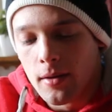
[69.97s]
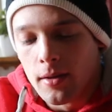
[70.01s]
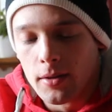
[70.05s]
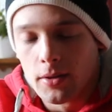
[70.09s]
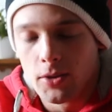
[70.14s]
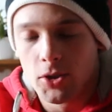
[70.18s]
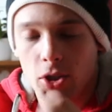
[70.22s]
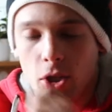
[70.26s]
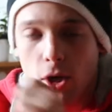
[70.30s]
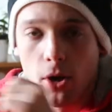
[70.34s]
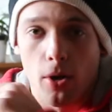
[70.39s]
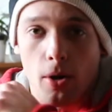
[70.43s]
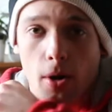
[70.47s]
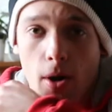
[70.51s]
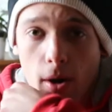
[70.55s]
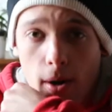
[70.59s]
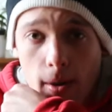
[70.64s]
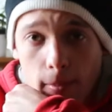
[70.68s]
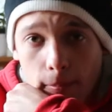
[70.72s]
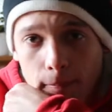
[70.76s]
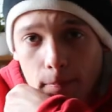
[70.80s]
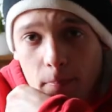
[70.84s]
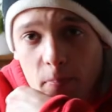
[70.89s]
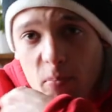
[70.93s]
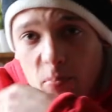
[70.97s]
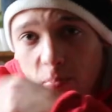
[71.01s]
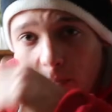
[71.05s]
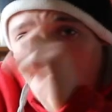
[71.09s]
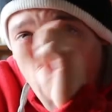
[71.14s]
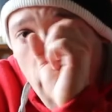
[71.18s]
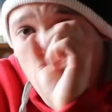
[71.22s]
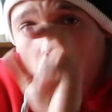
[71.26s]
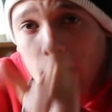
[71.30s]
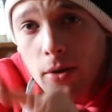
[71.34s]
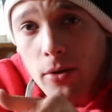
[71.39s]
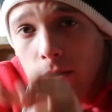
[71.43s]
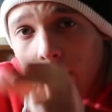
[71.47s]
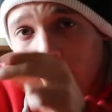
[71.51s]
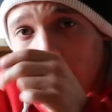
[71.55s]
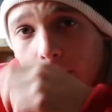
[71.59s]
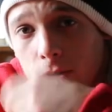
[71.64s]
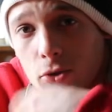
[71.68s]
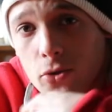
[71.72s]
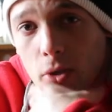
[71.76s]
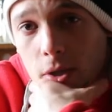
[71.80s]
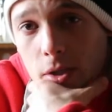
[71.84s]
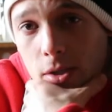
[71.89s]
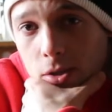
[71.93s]
So, my New
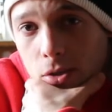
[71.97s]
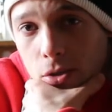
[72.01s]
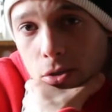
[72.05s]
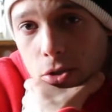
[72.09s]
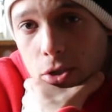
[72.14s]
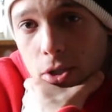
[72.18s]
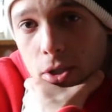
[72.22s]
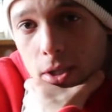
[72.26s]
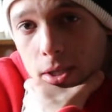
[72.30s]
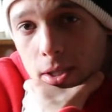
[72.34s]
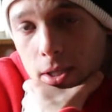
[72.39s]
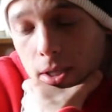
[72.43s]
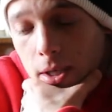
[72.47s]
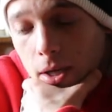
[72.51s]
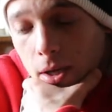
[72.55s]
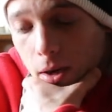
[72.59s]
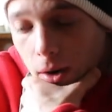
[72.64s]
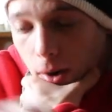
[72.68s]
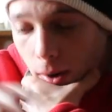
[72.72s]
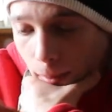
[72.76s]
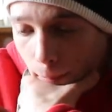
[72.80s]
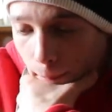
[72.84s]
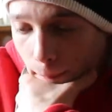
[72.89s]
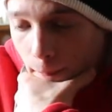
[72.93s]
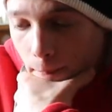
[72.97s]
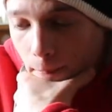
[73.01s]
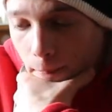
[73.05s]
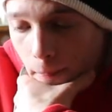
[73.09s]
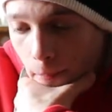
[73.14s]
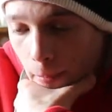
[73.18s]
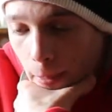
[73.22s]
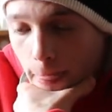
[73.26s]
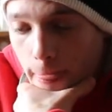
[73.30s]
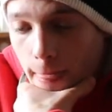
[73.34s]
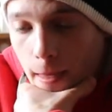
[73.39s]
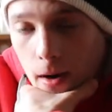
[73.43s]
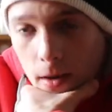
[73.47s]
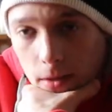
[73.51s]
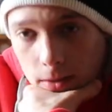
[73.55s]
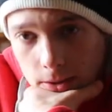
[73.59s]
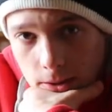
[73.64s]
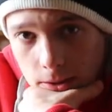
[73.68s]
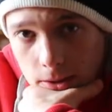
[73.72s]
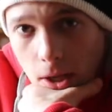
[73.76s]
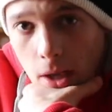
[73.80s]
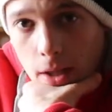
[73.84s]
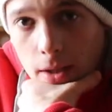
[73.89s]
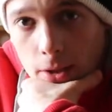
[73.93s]
Year's resolution this year,
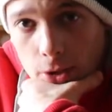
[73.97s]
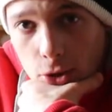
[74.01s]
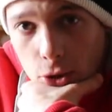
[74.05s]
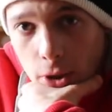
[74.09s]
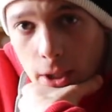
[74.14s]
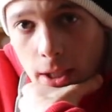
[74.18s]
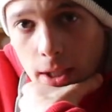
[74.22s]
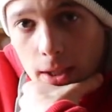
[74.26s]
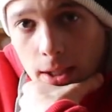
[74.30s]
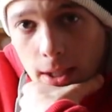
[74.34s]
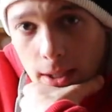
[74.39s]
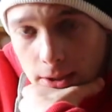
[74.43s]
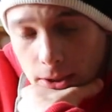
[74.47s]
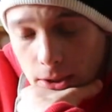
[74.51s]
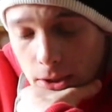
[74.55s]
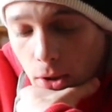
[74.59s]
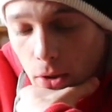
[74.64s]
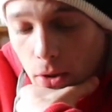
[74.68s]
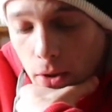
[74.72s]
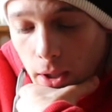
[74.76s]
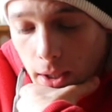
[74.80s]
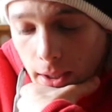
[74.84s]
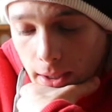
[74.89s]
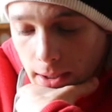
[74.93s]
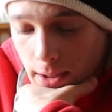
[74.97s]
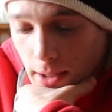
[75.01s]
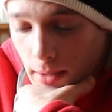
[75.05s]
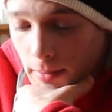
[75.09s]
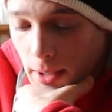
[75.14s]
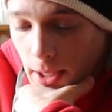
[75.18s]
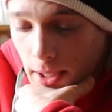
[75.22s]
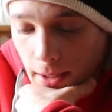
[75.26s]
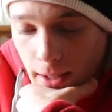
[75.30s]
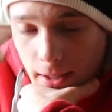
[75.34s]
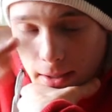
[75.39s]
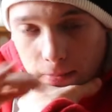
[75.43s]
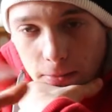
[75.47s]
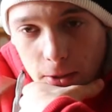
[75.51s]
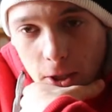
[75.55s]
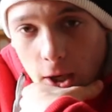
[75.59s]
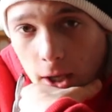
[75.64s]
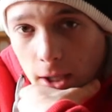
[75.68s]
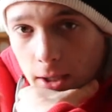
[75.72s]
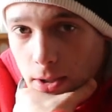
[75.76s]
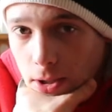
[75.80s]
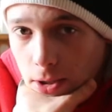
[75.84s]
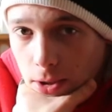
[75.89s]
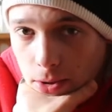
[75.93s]
it's not to drink less soda, because, I mean, let's be
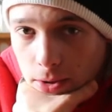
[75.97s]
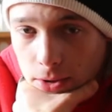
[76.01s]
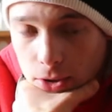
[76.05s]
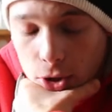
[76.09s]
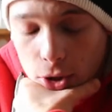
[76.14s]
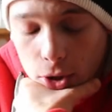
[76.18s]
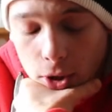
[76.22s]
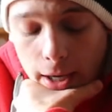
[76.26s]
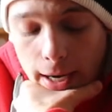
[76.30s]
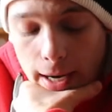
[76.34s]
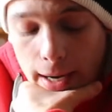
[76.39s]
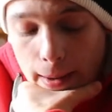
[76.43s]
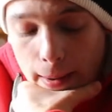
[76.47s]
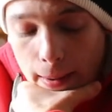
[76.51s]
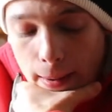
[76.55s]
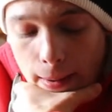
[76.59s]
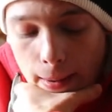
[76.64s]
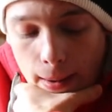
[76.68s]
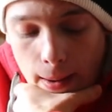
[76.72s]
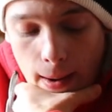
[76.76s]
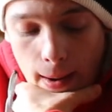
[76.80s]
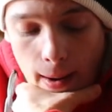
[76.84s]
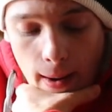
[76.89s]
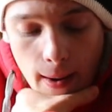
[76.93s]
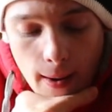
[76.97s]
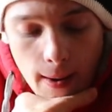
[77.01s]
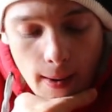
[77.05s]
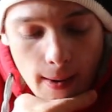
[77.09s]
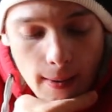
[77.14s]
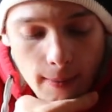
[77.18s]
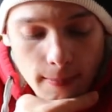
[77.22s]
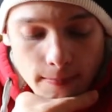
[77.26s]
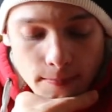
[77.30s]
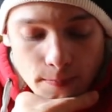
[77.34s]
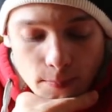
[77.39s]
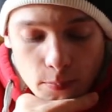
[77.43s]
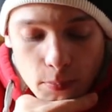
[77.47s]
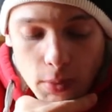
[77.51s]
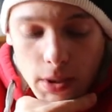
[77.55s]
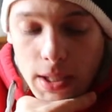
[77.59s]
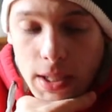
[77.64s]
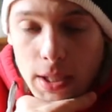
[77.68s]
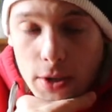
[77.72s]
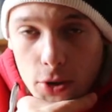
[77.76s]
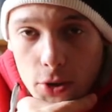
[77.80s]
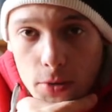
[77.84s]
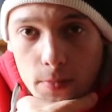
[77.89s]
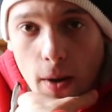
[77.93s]
honest, soda's great. But
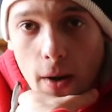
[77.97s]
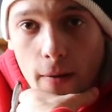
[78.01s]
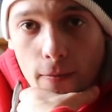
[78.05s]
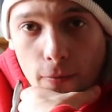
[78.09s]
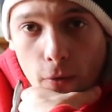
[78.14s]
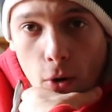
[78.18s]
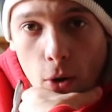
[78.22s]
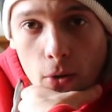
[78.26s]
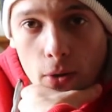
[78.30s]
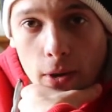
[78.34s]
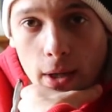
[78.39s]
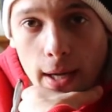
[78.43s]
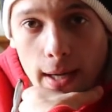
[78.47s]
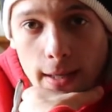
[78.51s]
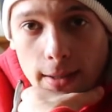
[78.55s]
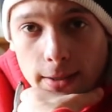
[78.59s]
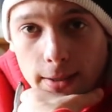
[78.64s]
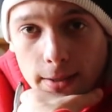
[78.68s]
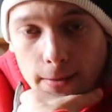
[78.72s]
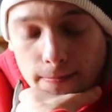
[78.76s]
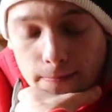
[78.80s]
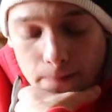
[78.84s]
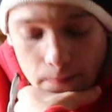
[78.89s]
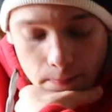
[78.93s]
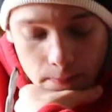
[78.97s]
to use my phone less.